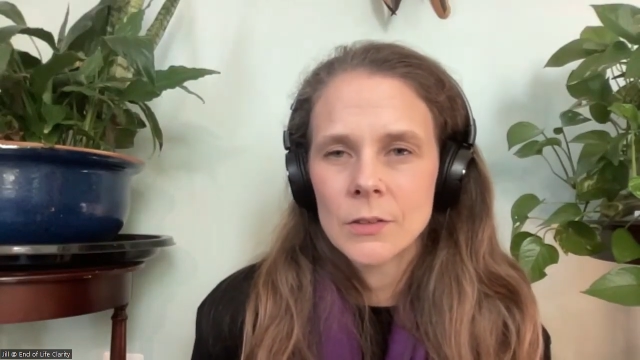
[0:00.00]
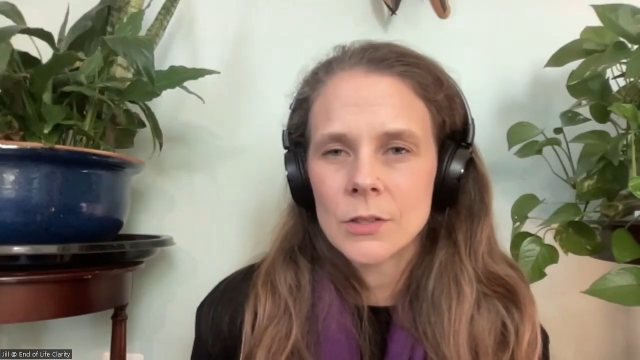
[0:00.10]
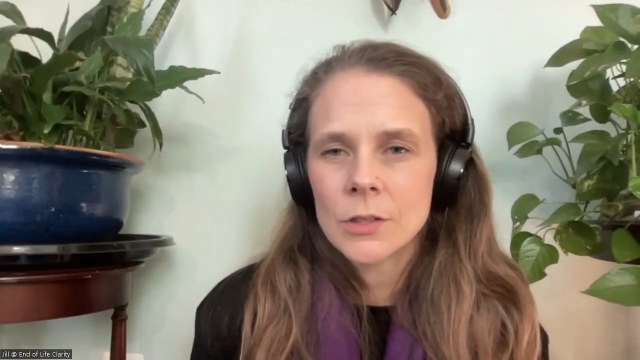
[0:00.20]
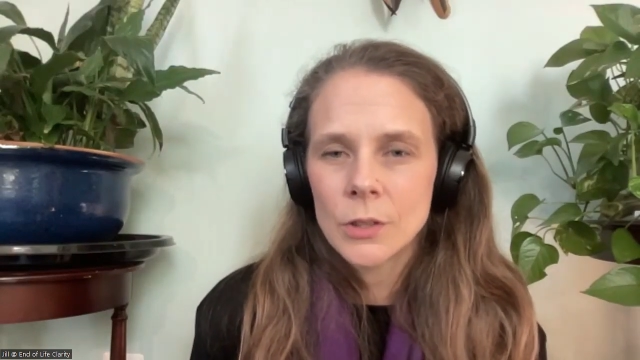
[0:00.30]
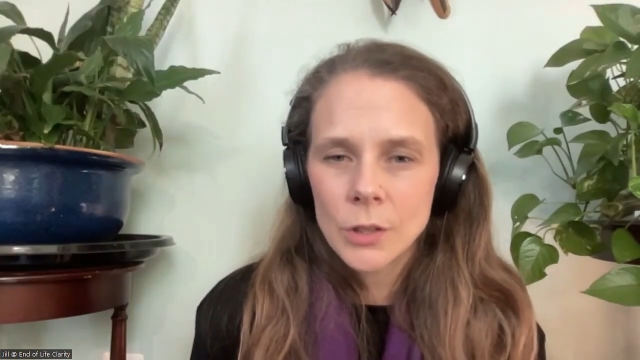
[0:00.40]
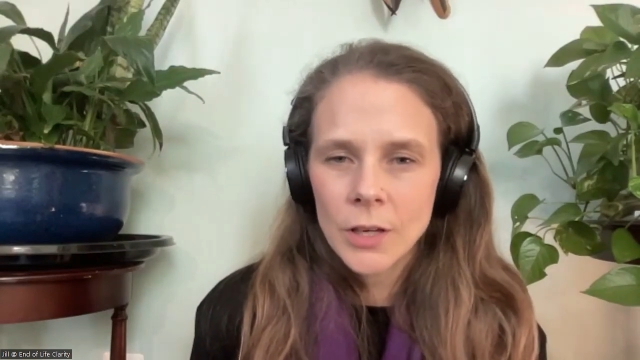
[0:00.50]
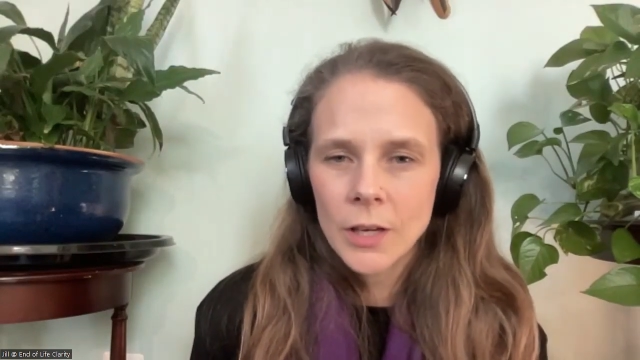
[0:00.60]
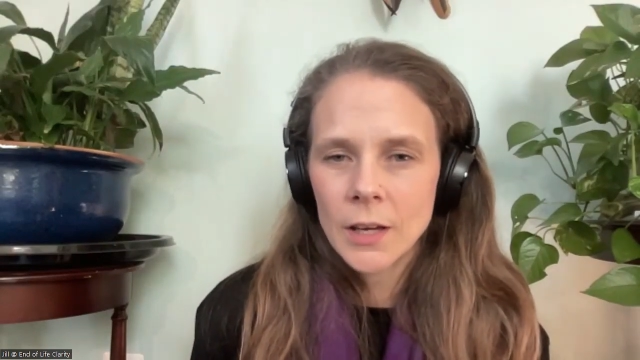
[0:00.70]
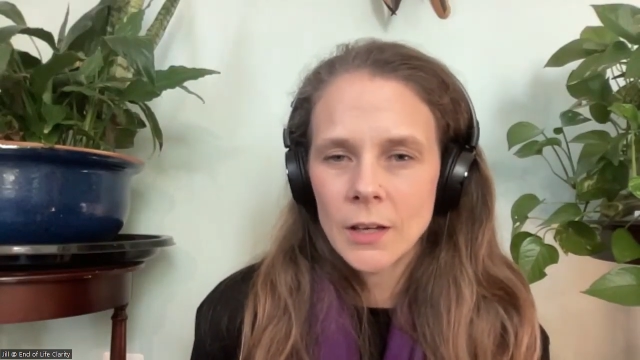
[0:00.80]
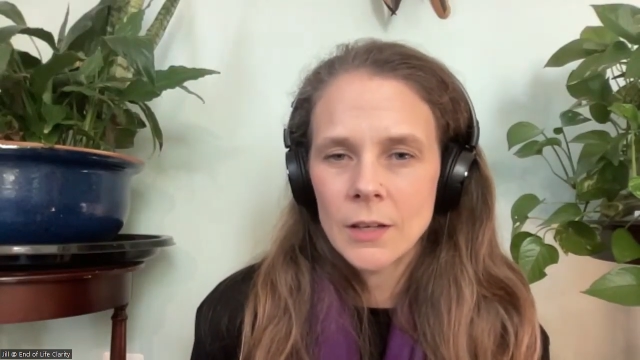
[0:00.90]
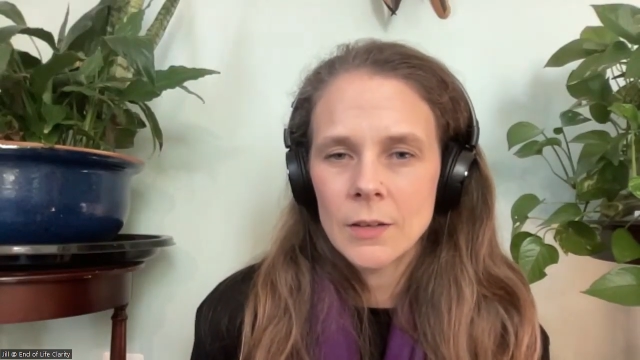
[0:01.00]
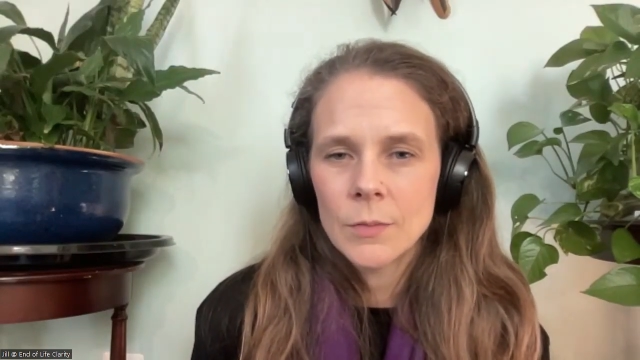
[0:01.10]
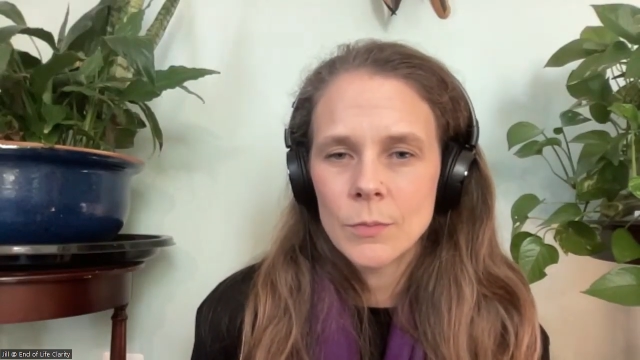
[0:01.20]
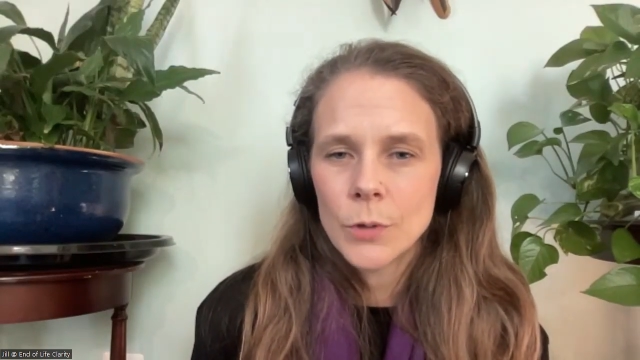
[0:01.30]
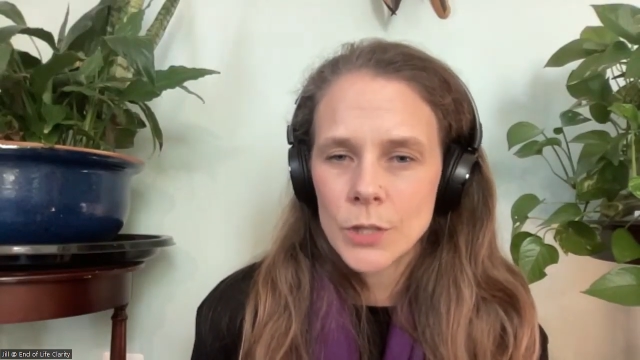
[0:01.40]
to look at
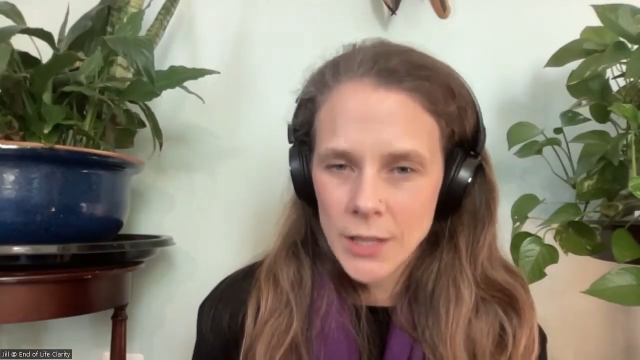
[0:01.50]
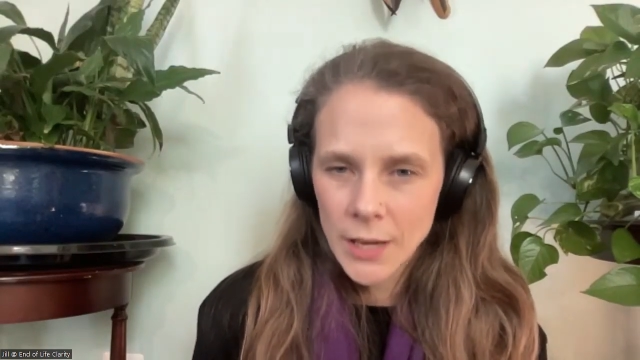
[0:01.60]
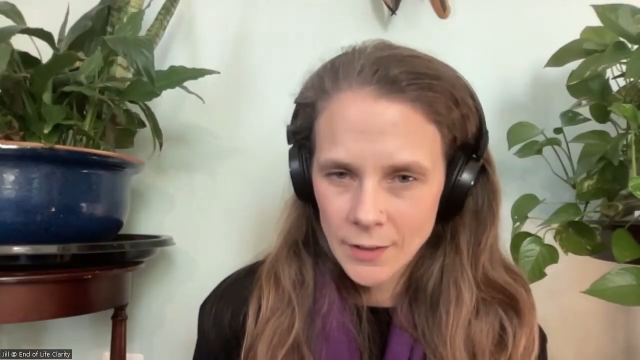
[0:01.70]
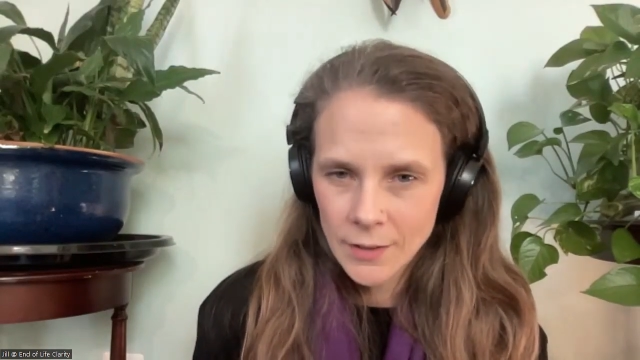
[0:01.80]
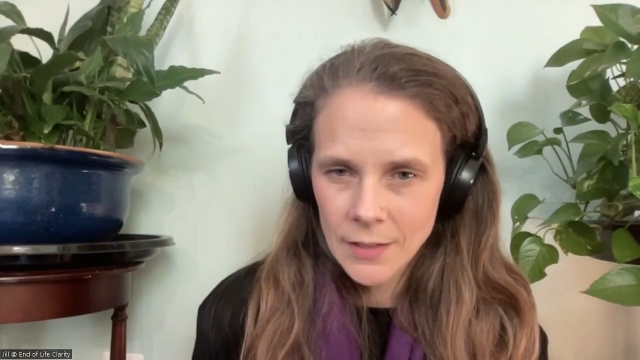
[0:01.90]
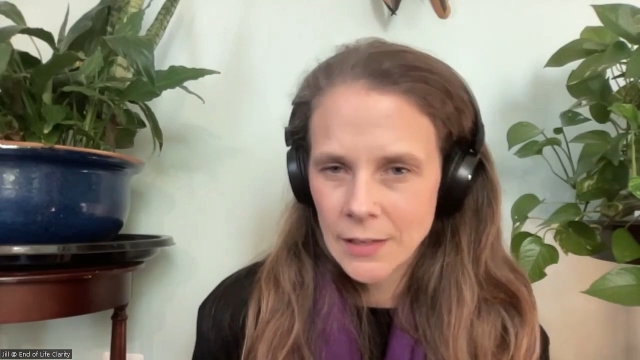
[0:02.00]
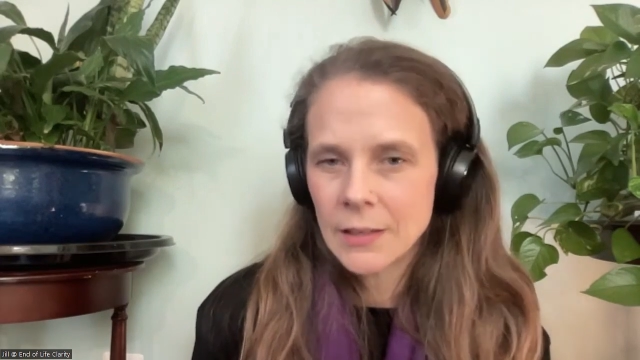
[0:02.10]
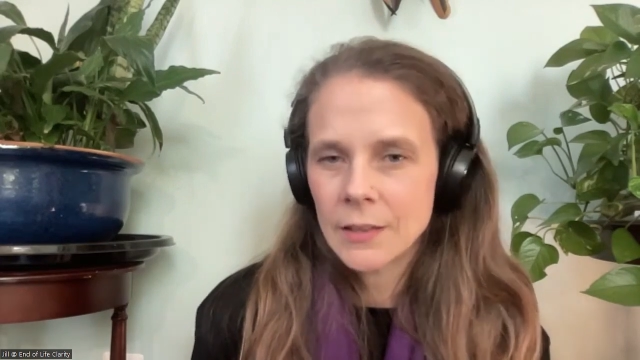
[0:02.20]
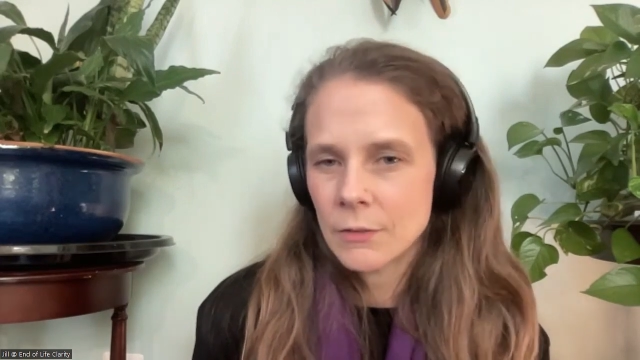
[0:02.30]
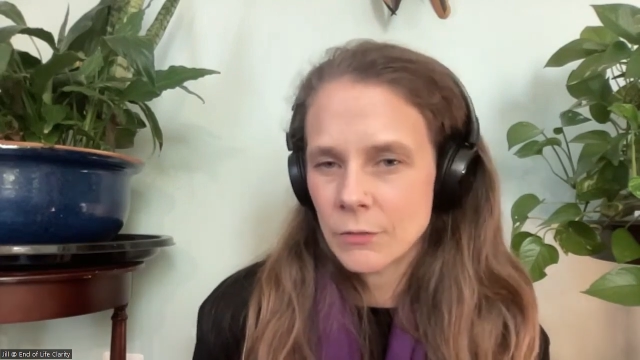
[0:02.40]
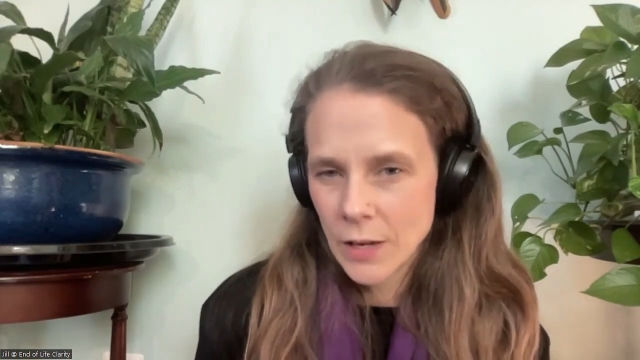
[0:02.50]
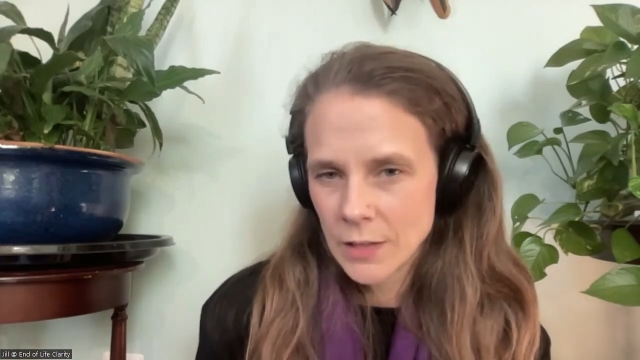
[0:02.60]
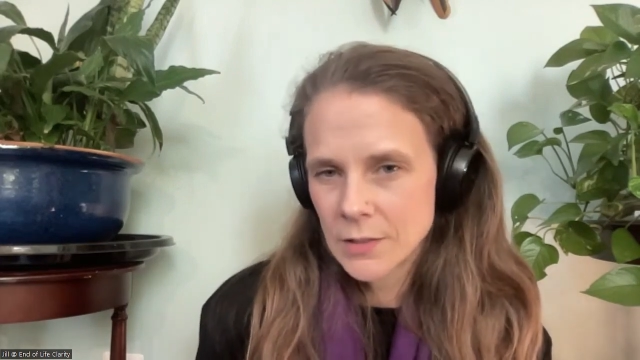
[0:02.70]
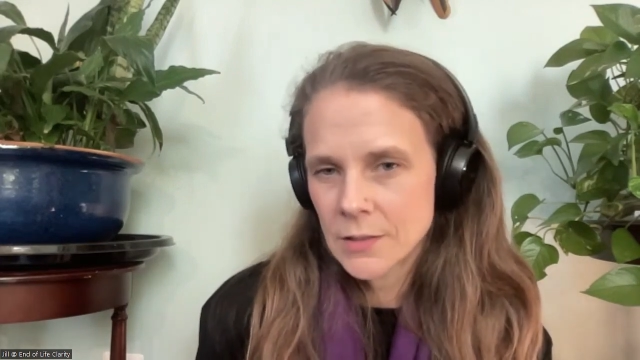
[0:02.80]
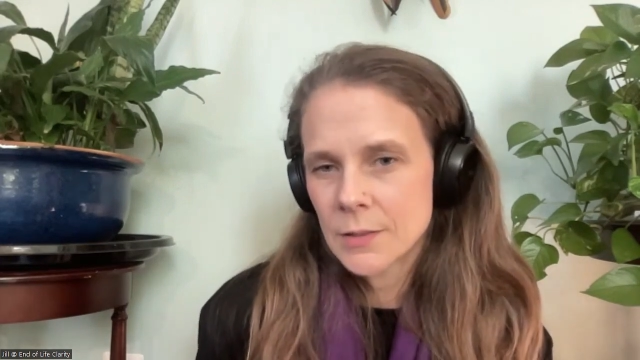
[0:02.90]
mortality in the
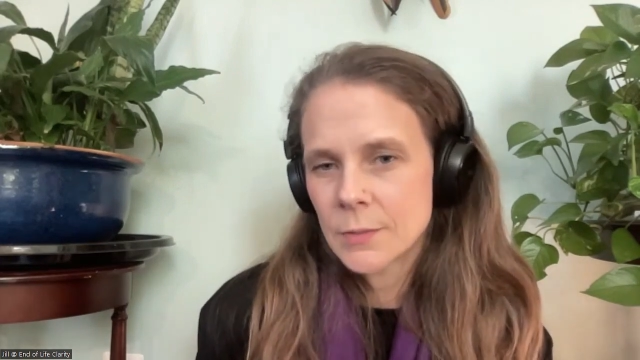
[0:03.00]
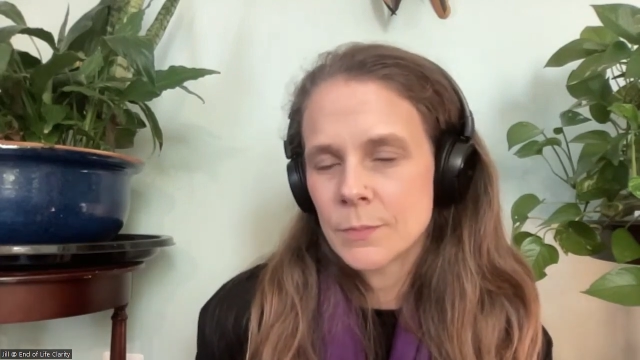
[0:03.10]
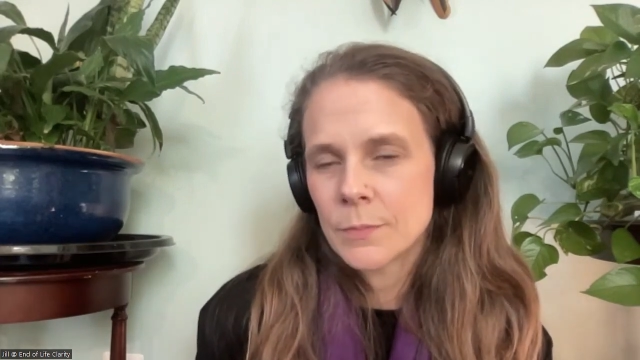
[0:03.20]
face.